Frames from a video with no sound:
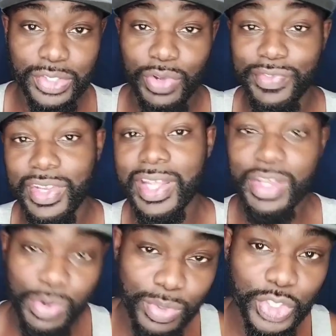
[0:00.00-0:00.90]
So if you're getting
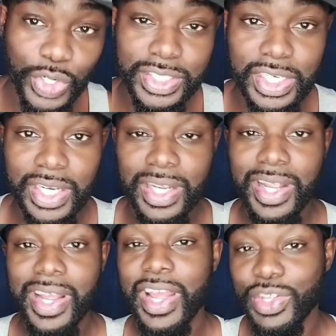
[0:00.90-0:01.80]
the nutrition
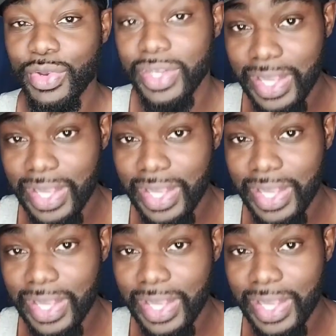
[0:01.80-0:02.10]
and you're